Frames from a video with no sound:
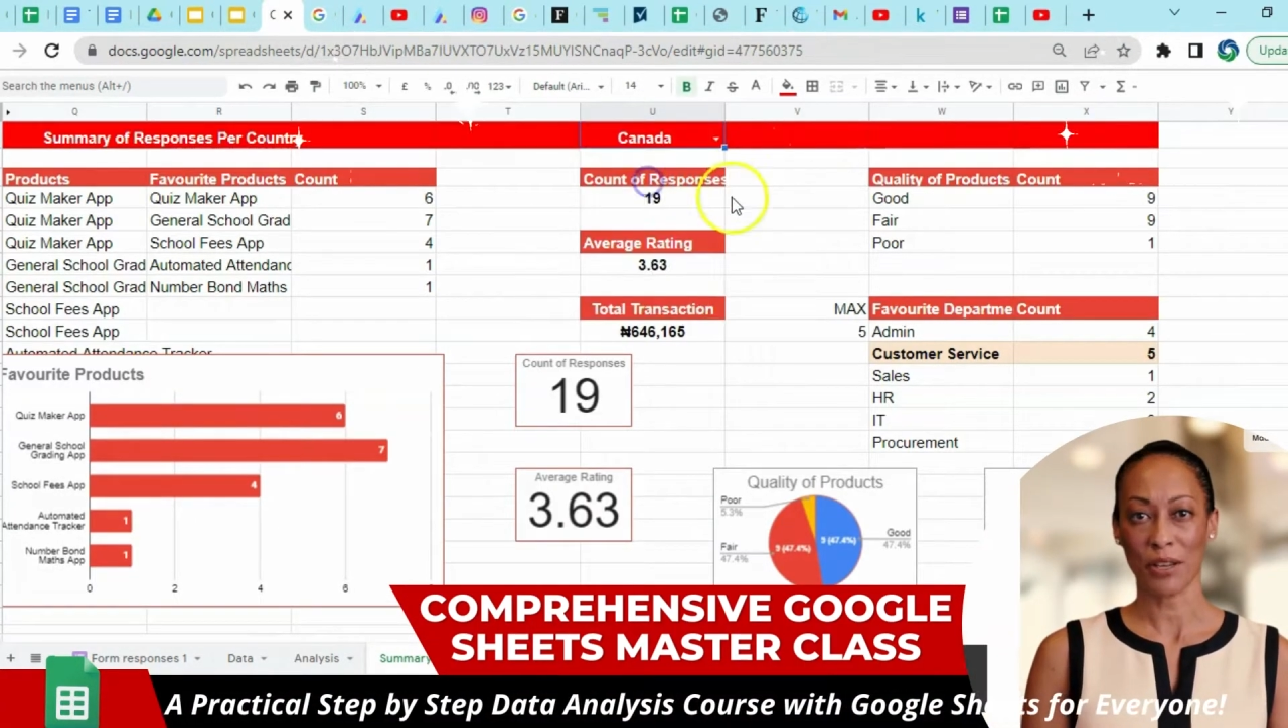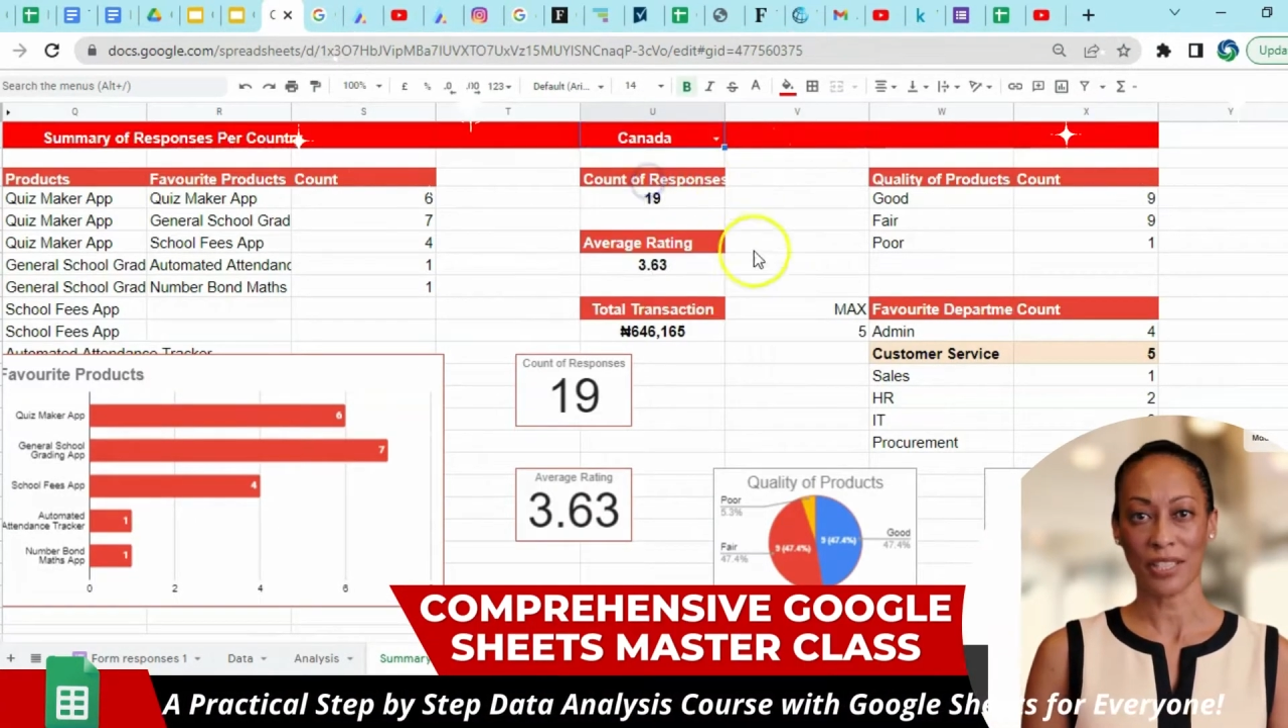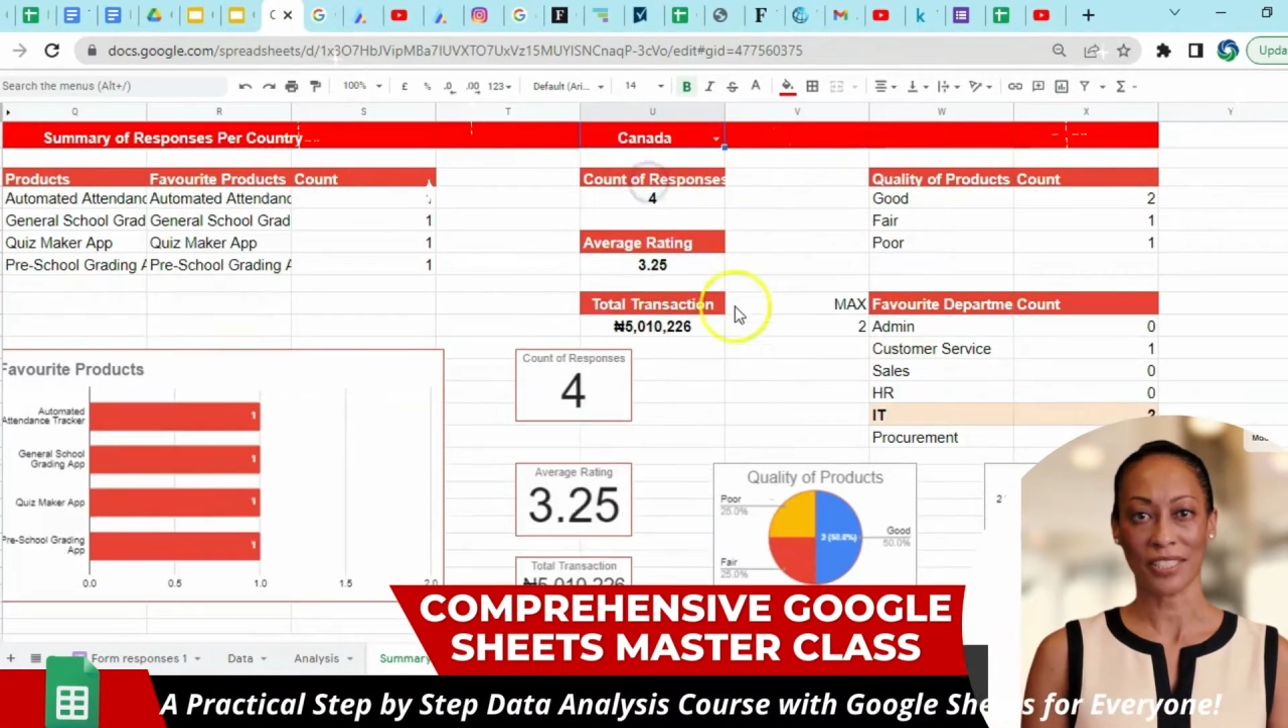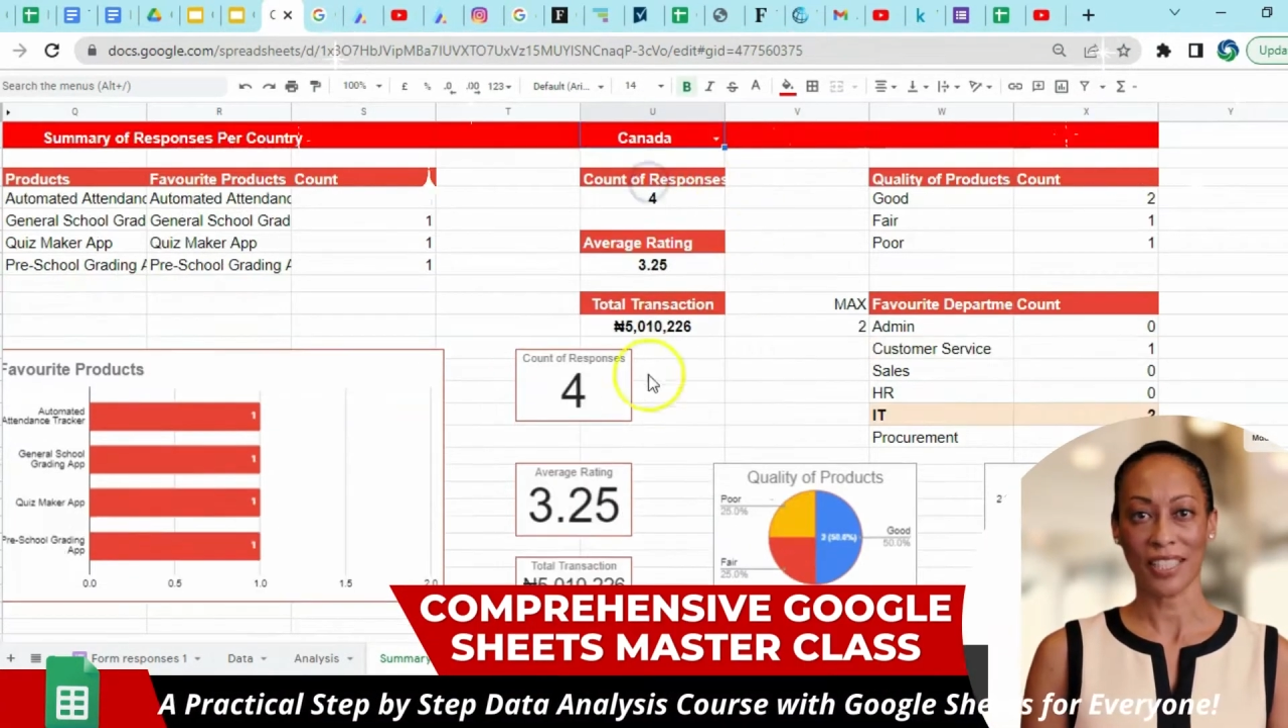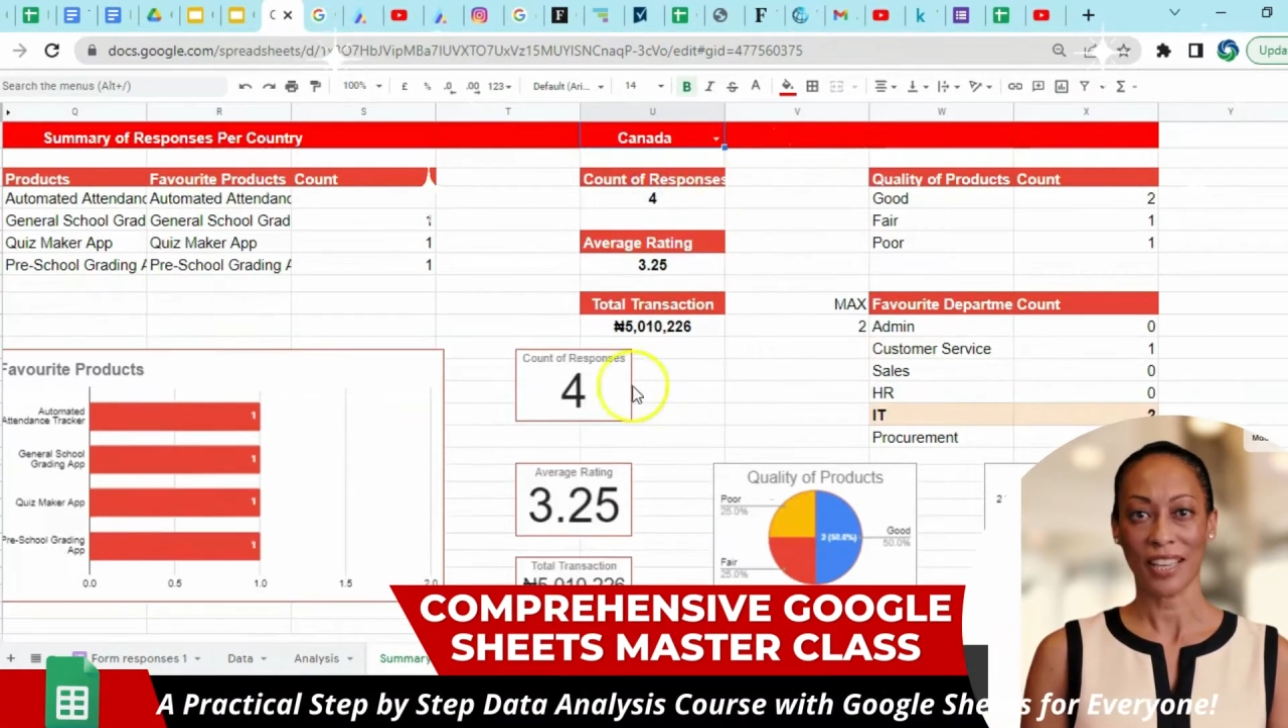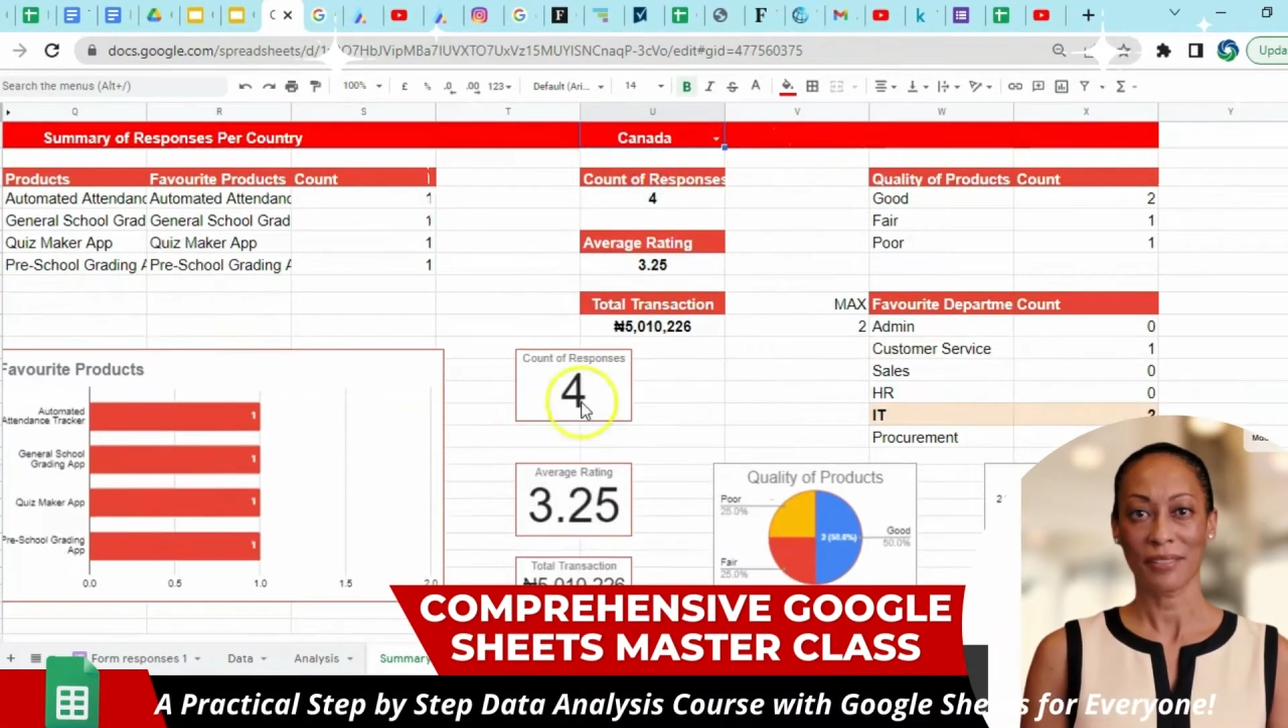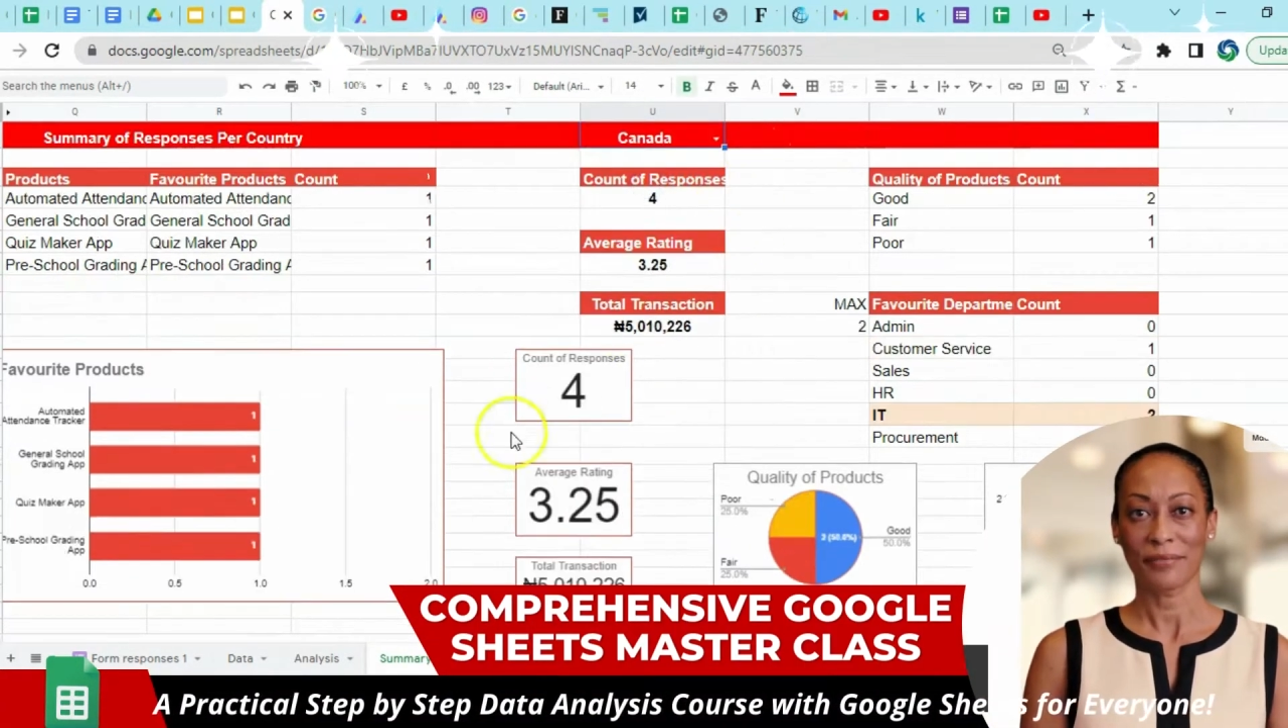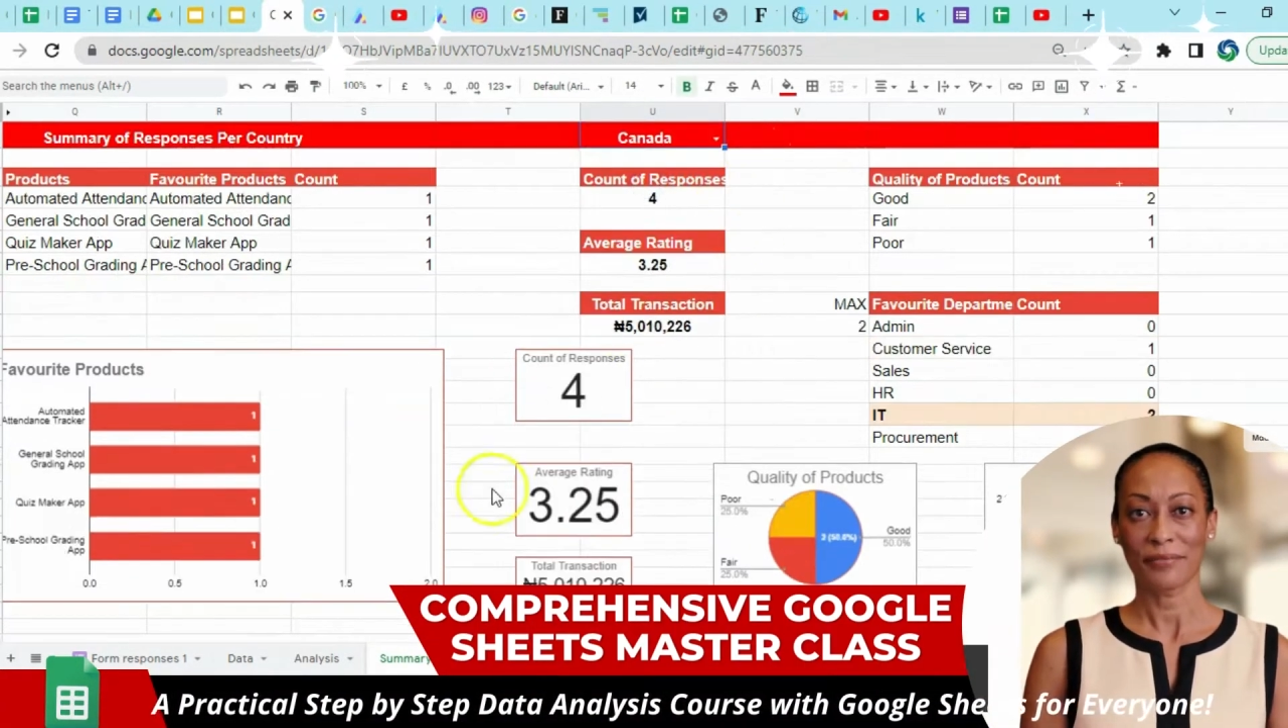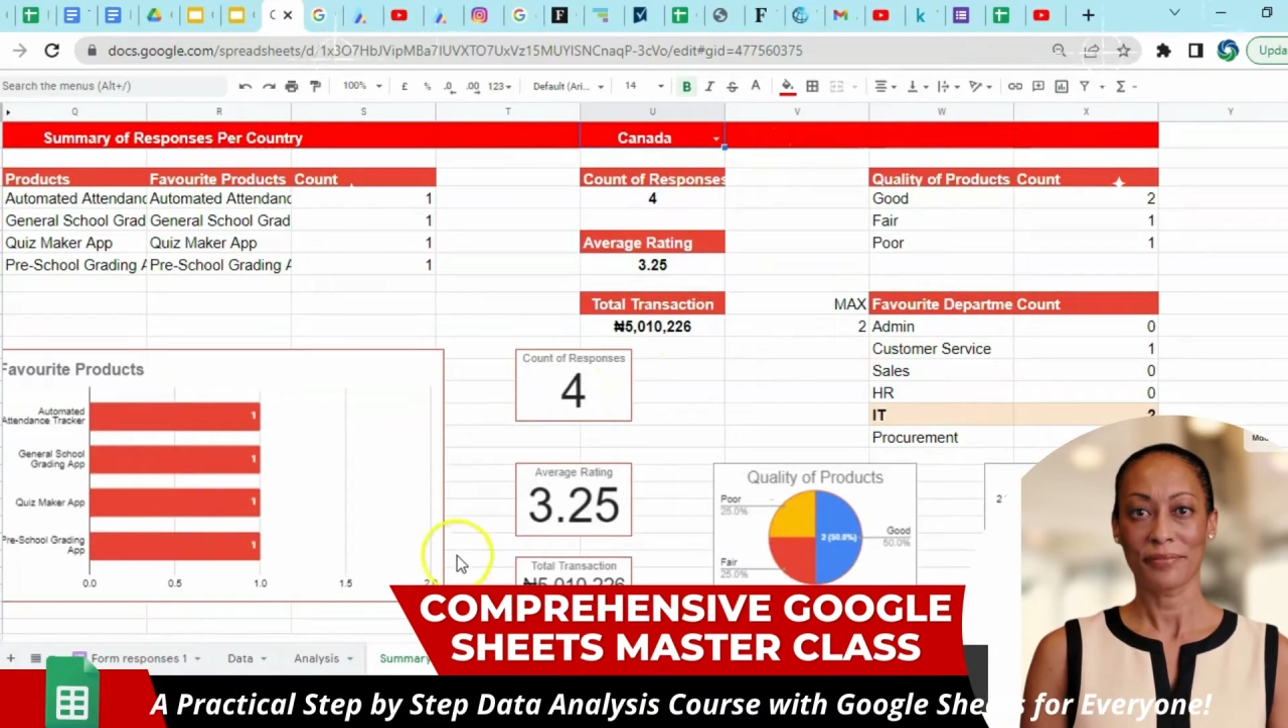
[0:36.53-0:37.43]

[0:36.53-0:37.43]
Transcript: or Excel.